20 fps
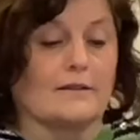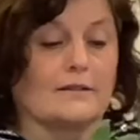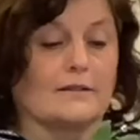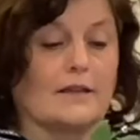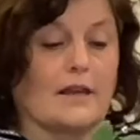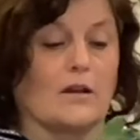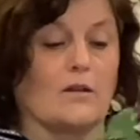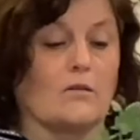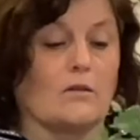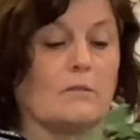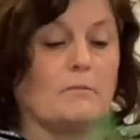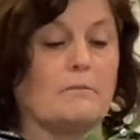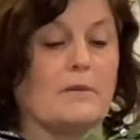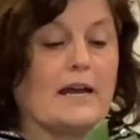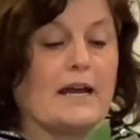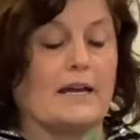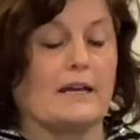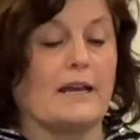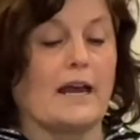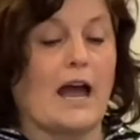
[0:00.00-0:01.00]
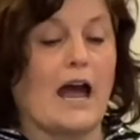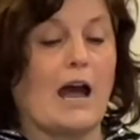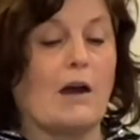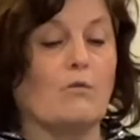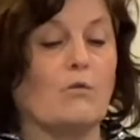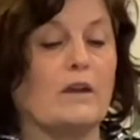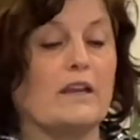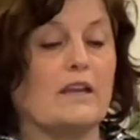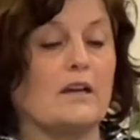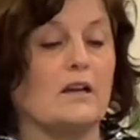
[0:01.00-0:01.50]
So, but I
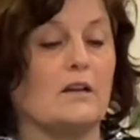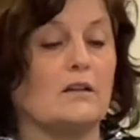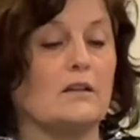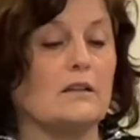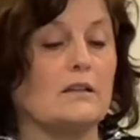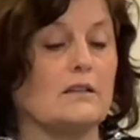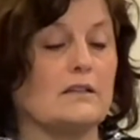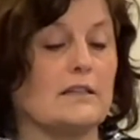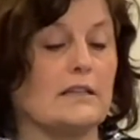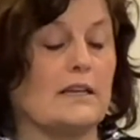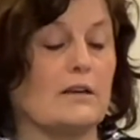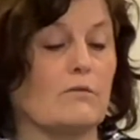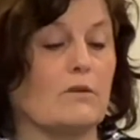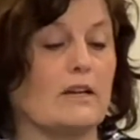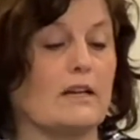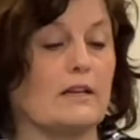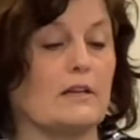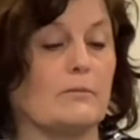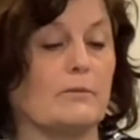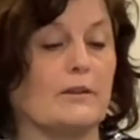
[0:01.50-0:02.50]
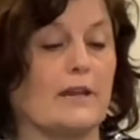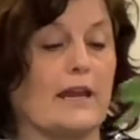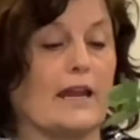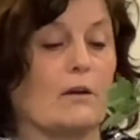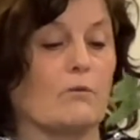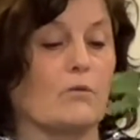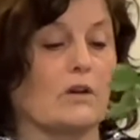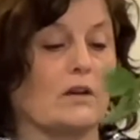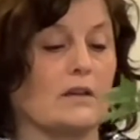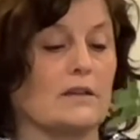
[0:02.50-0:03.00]
will, to get ready to
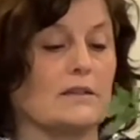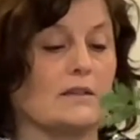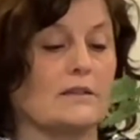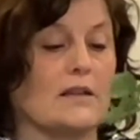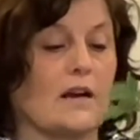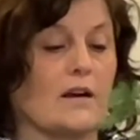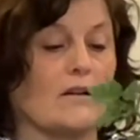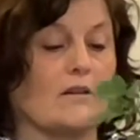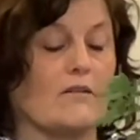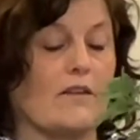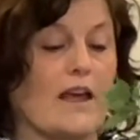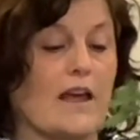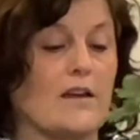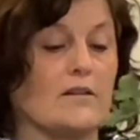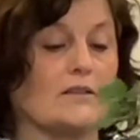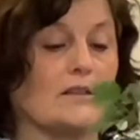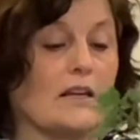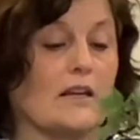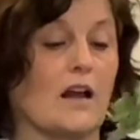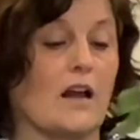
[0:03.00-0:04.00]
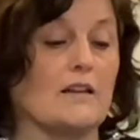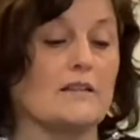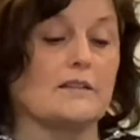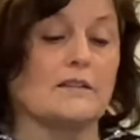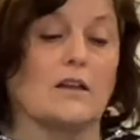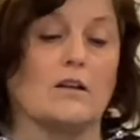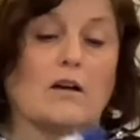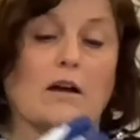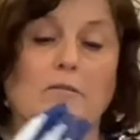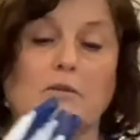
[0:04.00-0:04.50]
plant, we're going to sucker those, and
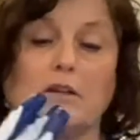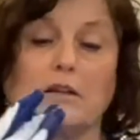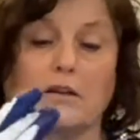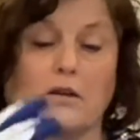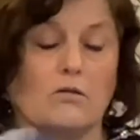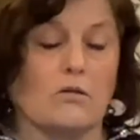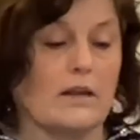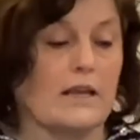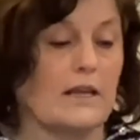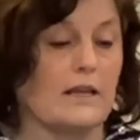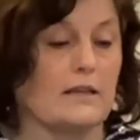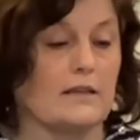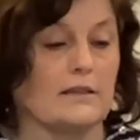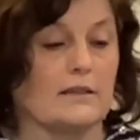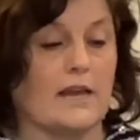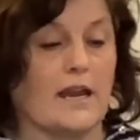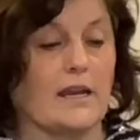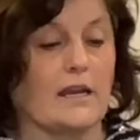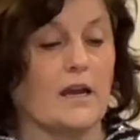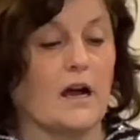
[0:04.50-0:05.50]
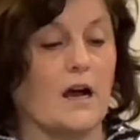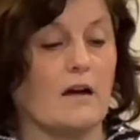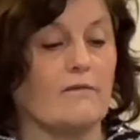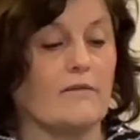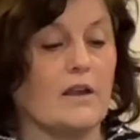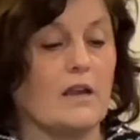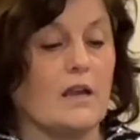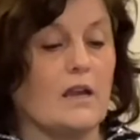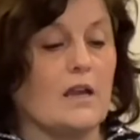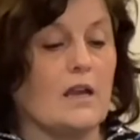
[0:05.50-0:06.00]
also I'm going to go ahead and take
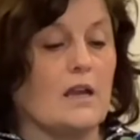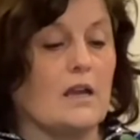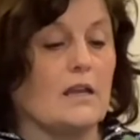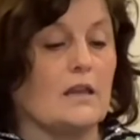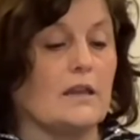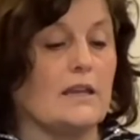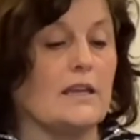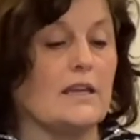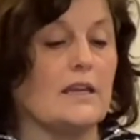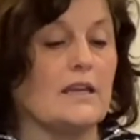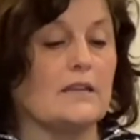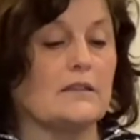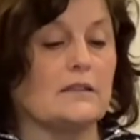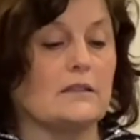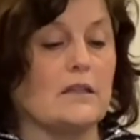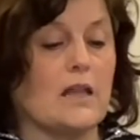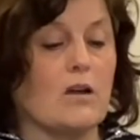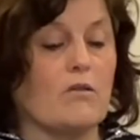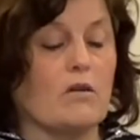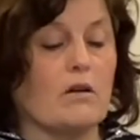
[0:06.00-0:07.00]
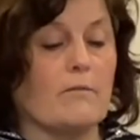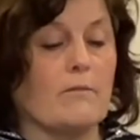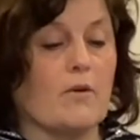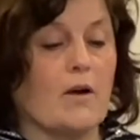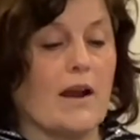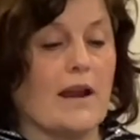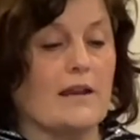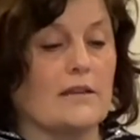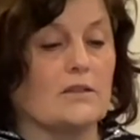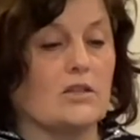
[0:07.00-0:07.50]
off these lower
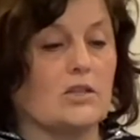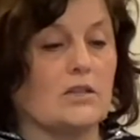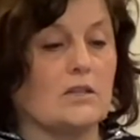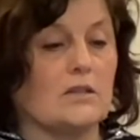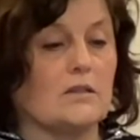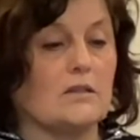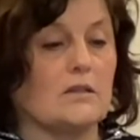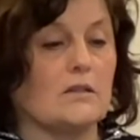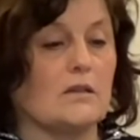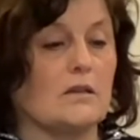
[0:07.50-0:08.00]
branches.